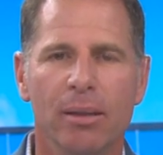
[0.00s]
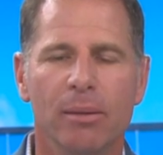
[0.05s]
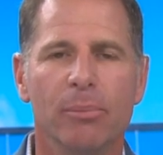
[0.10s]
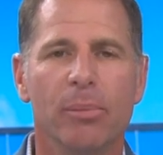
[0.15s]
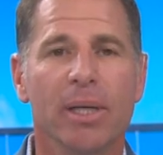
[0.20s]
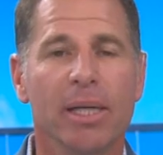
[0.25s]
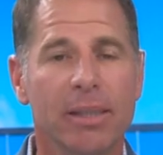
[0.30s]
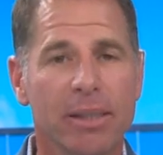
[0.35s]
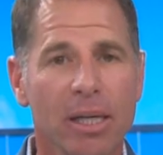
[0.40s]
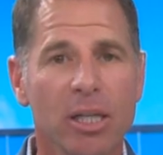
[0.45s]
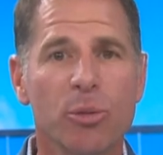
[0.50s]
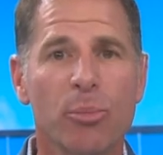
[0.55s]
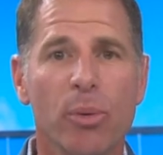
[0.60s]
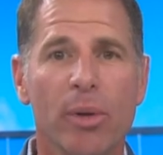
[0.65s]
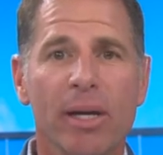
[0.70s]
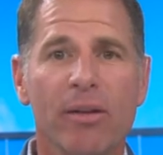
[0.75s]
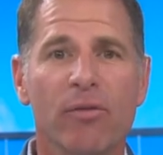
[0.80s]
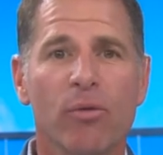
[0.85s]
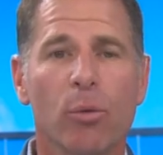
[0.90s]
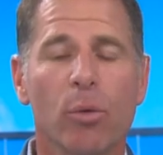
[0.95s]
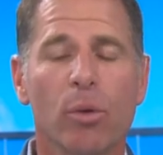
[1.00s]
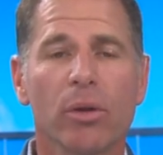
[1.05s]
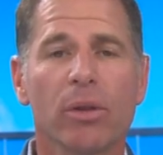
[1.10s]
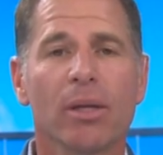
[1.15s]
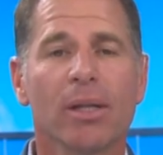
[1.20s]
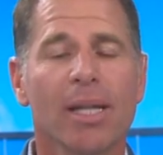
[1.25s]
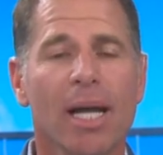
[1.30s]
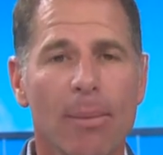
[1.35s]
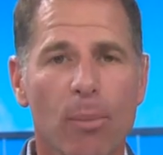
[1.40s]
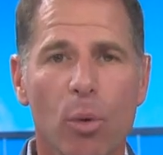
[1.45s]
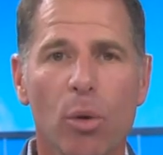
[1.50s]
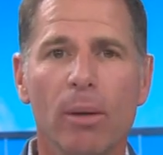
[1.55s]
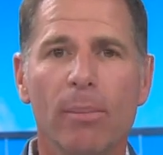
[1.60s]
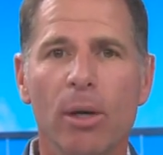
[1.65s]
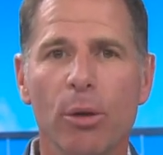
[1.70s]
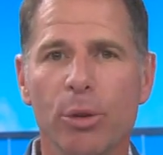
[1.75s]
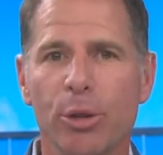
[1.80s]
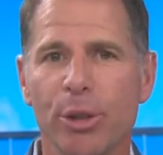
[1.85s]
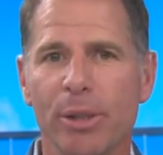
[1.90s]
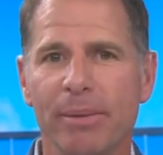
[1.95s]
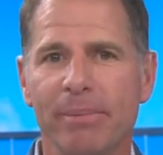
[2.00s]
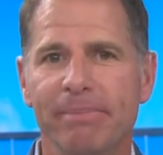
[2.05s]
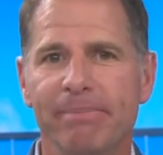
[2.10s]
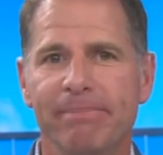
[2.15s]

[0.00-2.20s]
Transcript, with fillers: But it does bring forth a lot more emotion.